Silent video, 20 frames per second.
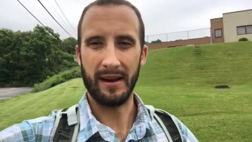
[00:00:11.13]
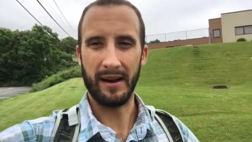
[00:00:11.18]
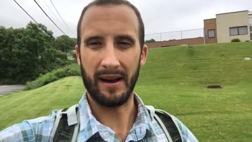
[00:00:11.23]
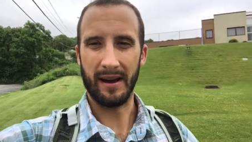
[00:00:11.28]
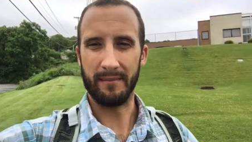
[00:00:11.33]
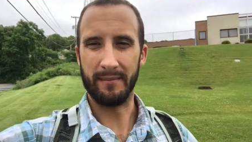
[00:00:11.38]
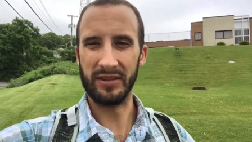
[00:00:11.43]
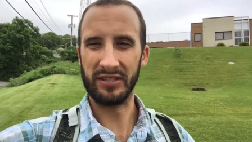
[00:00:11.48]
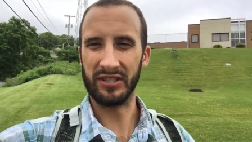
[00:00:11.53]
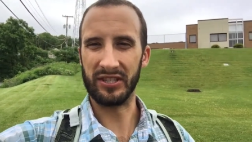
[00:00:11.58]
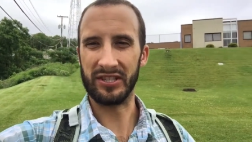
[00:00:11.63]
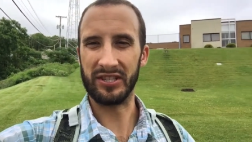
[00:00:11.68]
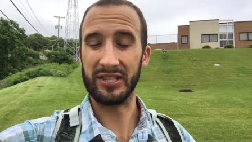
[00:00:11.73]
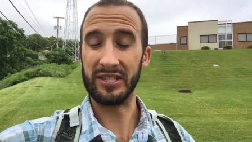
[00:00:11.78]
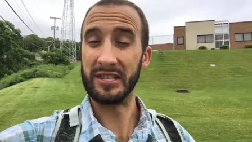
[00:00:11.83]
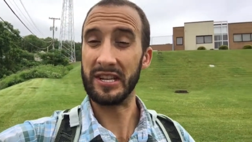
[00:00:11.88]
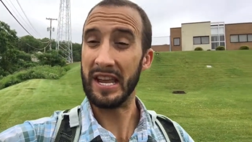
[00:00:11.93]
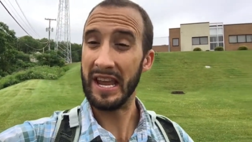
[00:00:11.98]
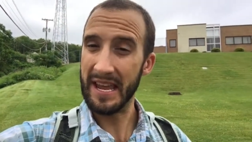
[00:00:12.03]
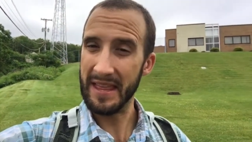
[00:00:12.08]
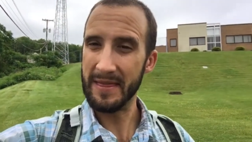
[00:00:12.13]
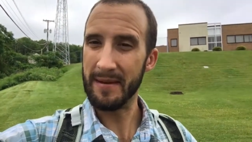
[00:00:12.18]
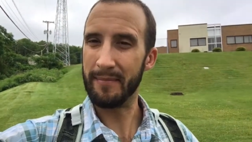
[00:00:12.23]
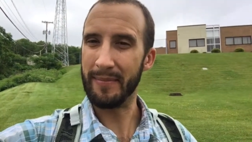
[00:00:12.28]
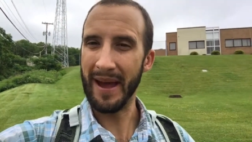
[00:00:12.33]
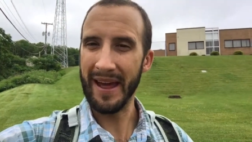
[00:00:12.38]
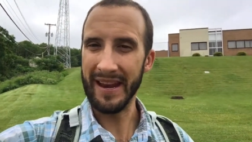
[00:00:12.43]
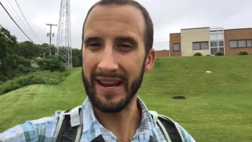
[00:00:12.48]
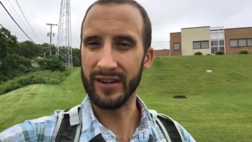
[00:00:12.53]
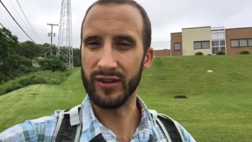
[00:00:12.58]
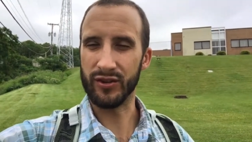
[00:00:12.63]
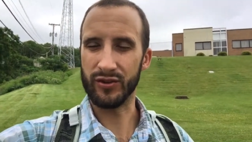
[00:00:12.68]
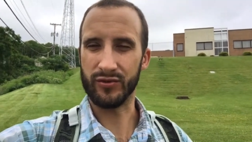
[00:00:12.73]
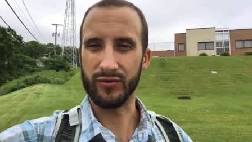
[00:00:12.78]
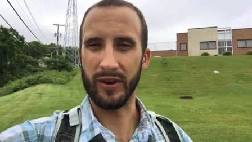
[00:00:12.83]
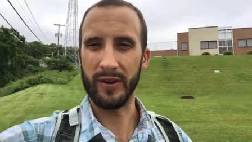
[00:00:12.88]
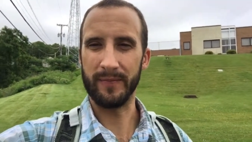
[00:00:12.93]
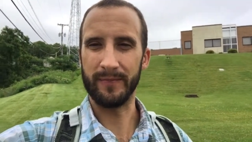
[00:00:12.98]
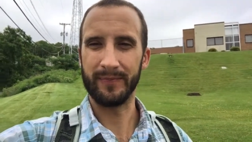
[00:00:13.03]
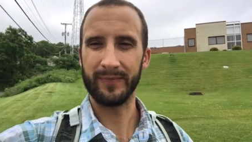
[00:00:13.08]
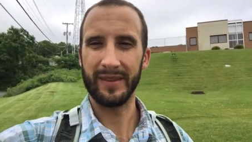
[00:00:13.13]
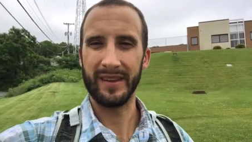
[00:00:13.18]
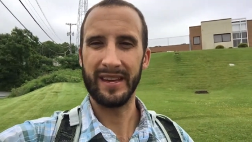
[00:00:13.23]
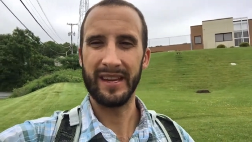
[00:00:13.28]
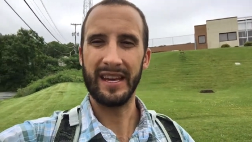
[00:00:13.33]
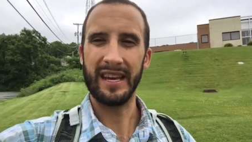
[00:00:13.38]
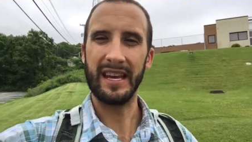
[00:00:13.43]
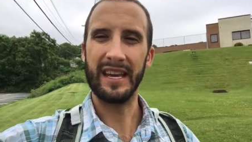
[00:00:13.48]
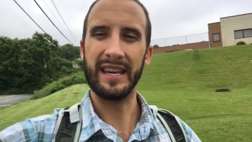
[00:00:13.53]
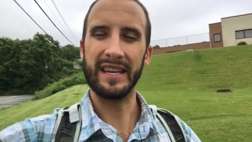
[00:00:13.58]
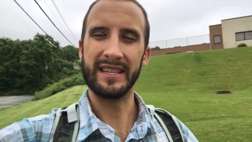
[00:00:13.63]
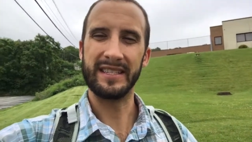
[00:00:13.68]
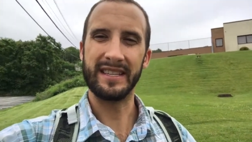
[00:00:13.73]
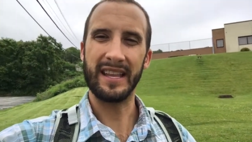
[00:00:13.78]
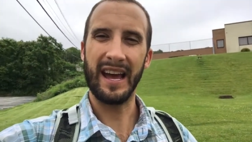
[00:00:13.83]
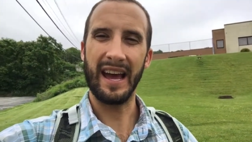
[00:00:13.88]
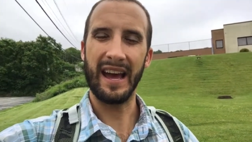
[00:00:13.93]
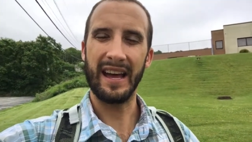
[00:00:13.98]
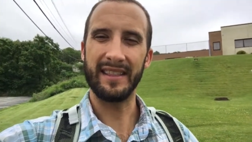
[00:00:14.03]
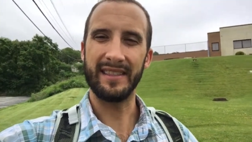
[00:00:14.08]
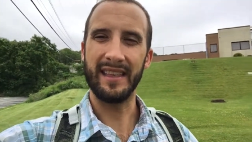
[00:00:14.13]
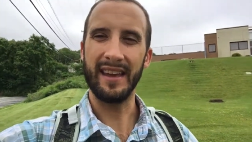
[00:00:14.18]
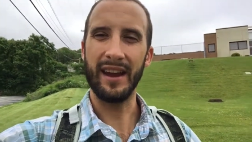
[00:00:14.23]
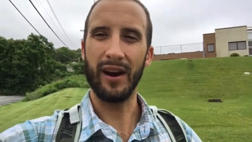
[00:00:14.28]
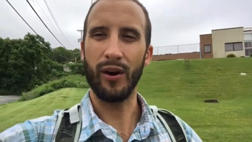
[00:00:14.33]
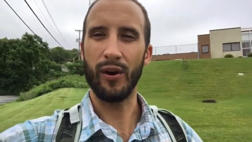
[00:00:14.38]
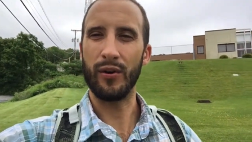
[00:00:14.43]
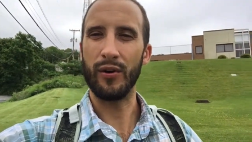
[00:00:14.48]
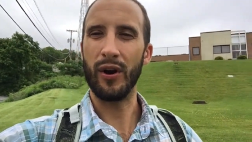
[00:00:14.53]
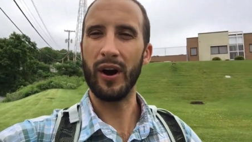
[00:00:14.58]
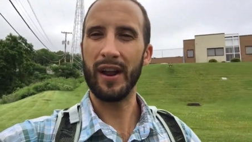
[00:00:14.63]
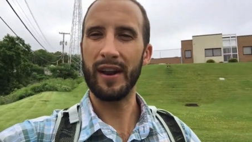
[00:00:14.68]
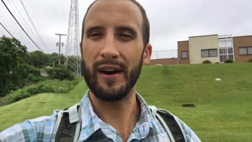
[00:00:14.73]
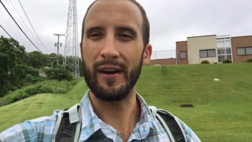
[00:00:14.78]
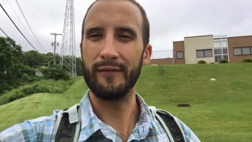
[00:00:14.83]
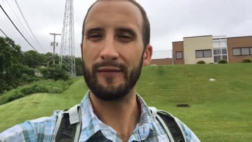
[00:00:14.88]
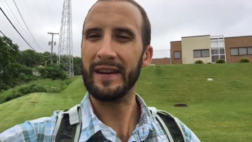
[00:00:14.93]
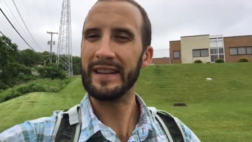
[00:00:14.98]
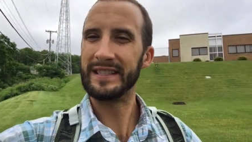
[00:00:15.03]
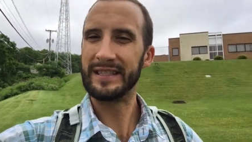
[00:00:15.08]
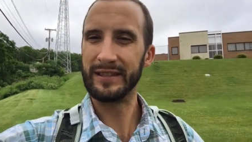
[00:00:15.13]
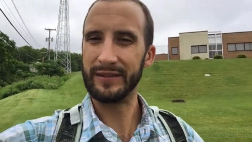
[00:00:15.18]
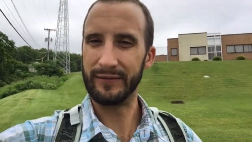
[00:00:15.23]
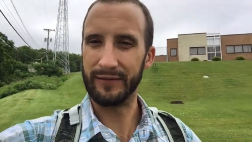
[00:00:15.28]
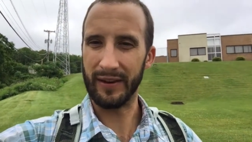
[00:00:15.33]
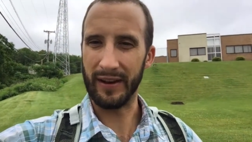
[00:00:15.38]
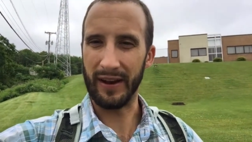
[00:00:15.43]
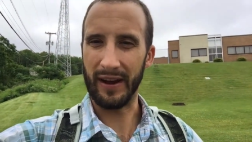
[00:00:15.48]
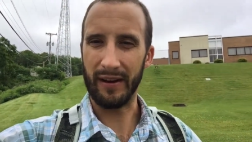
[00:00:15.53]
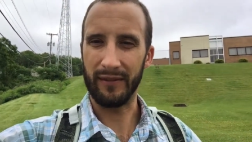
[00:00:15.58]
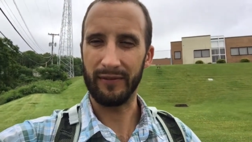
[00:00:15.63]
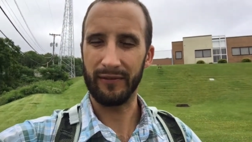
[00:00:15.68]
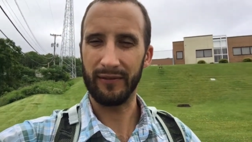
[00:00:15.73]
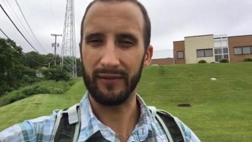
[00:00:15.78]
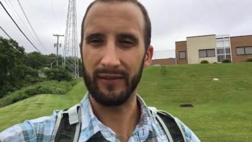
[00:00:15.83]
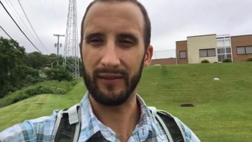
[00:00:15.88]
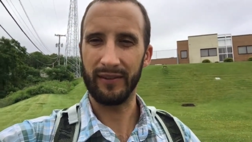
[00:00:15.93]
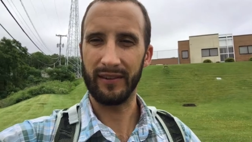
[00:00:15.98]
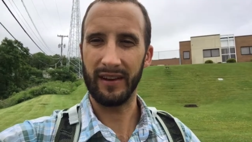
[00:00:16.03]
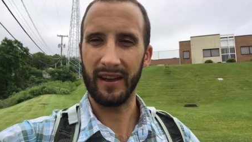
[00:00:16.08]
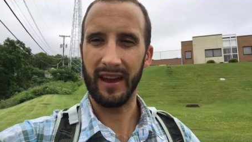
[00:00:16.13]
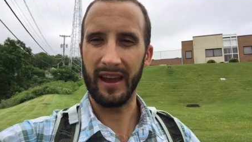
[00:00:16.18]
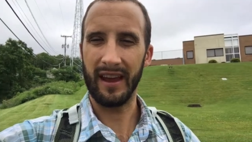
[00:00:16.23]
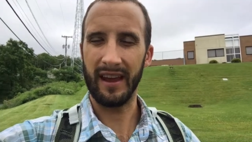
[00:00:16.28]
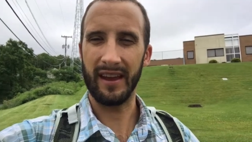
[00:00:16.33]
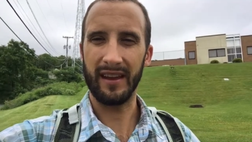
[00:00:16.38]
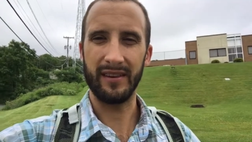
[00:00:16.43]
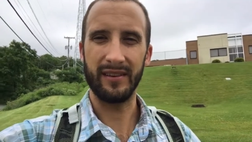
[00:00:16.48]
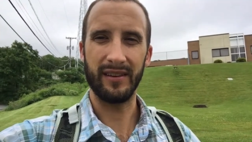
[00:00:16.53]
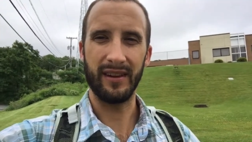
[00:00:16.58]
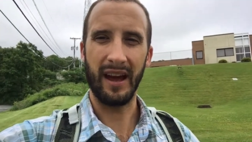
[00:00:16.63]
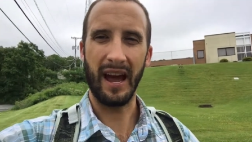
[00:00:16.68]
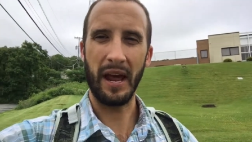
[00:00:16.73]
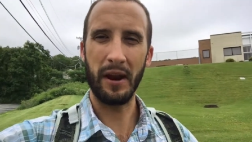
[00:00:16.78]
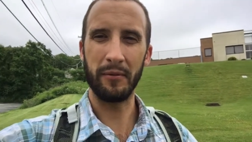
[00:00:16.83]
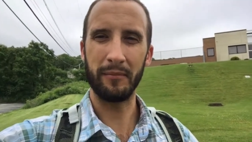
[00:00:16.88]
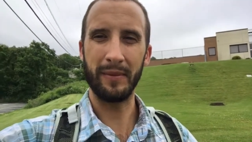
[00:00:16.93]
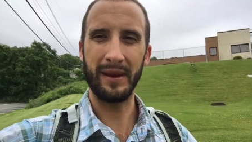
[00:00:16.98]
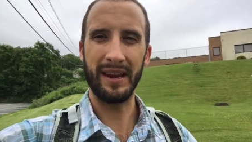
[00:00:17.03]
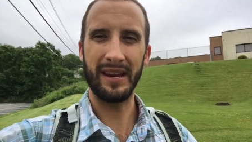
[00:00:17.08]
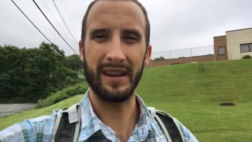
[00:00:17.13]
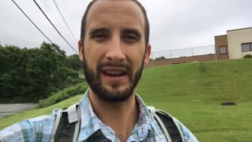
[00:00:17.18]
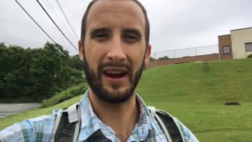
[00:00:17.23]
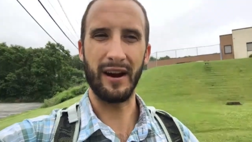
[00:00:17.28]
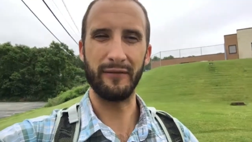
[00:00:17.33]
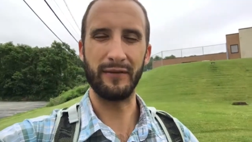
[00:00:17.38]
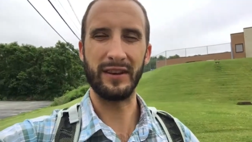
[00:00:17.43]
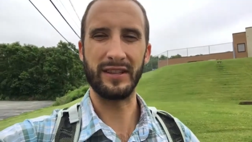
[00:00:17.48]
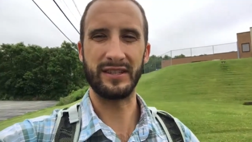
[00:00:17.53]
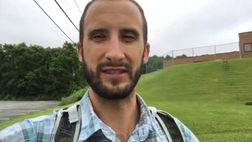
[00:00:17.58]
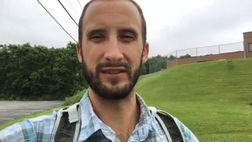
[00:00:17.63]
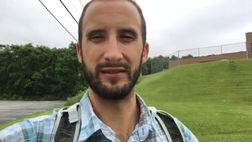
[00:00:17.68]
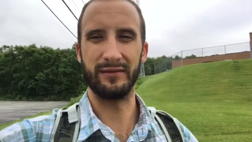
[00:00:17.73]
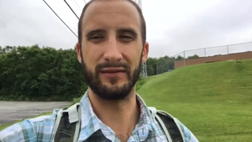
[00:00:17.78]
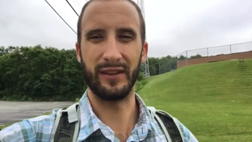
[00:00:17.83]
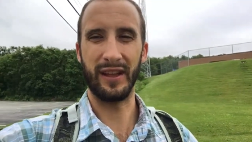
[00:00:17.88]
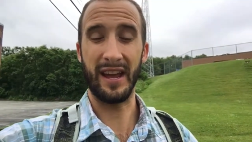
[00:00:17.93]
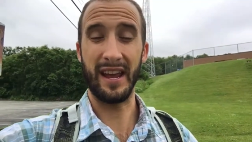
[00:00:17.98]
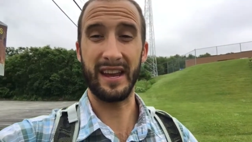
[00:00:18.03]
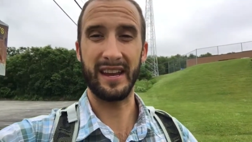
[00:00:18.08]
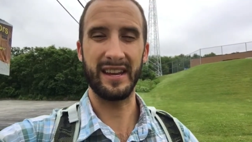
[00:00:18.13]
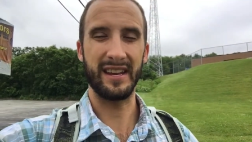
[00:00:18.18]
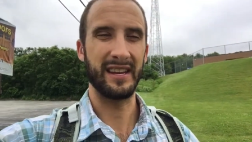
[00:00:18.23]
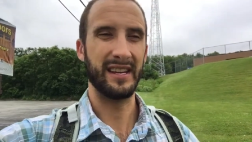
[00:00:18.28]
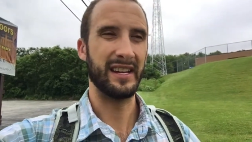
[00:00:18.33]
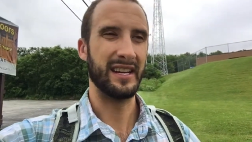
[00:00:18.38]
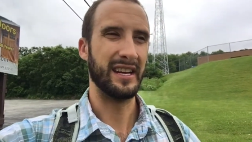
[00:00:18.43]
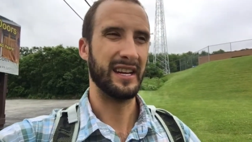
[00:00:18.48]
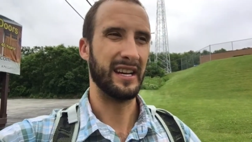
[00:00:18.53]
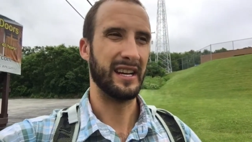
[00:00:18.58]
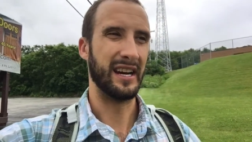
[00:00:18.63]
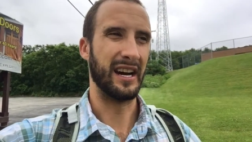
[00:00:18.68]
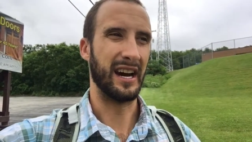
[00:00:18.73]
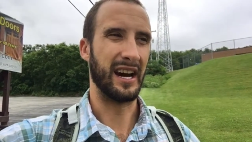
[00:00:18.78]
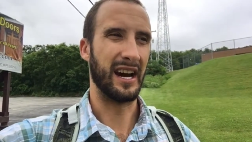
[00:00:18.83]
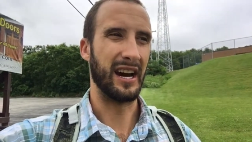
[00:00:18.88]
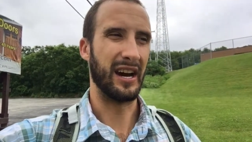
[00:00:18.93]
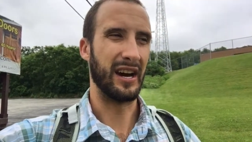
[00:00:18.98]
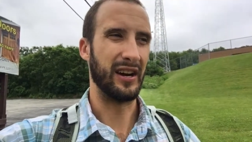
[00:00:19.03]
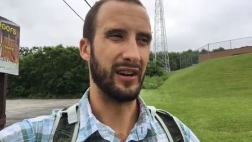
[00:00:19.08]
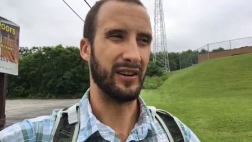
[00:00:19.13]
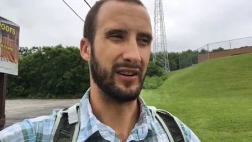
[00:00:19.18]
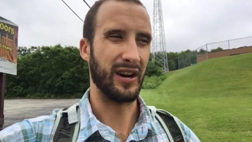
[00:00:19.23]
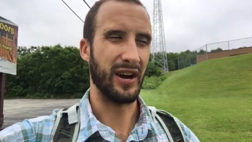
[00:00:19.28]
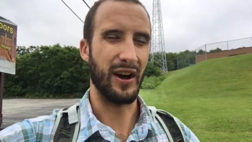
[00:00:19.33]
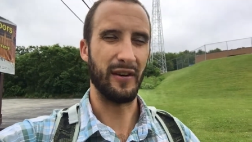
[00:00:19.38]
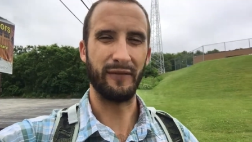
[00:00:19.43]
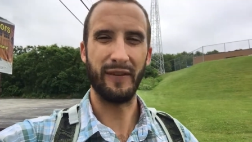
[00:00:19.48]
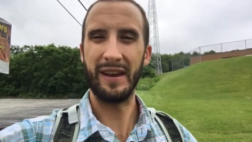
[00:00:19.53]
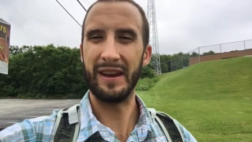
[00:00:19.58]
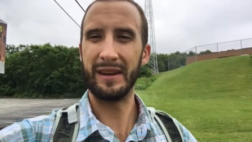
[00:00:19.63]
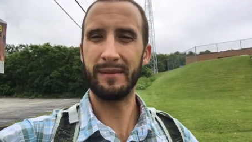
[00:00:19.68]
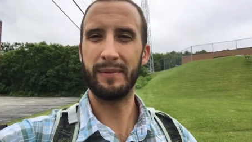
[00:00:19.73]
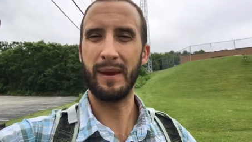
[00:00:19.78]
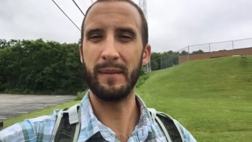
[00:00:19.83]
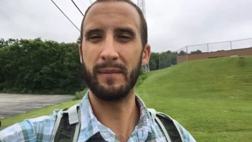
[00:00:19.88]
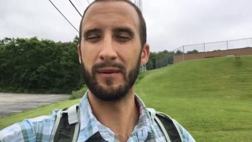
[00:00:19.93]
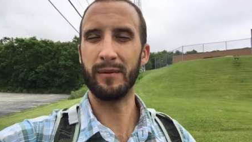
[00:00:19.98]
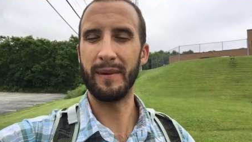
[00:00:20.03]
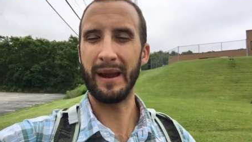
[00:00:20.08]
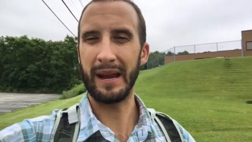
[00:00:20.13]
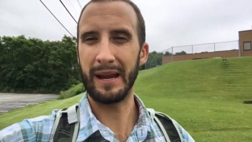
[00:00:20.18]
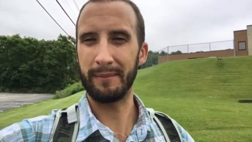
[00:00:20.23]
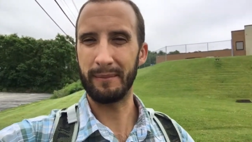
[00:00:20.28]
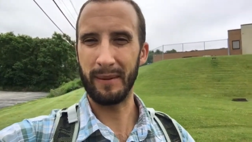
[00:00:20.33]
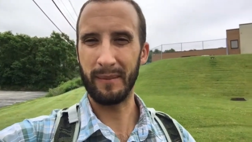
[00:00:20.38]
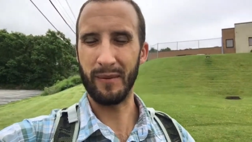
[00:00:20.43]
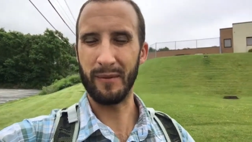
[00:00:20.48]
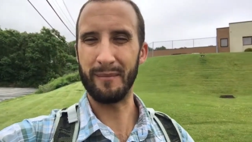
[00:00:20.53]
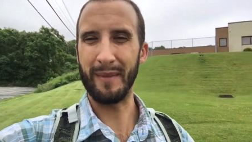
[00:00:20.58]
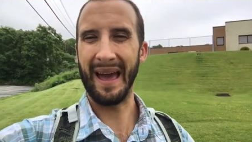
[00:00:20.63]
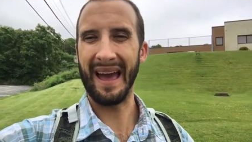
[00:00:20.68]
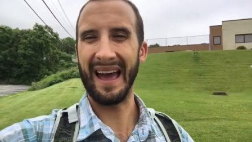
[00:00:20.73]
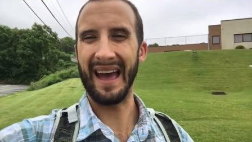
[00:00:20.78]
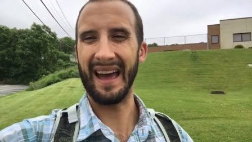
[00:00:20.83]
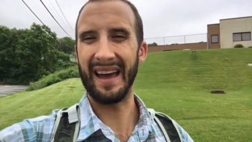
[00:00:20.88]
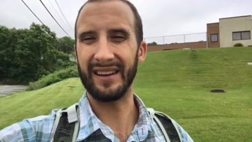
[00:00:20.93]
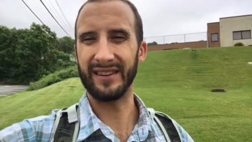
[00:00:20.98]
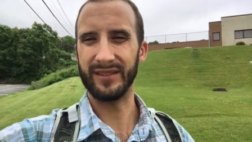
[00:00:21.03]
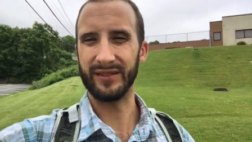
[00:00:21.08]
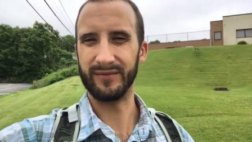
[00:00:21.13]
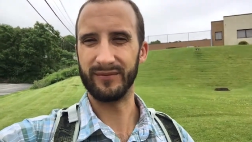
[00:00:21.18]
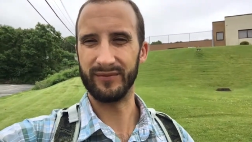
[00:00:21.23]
uh, businesses in the pet industry, is that they are not offensive enough. And I don't mean offensive like uh, offending people, making people mad,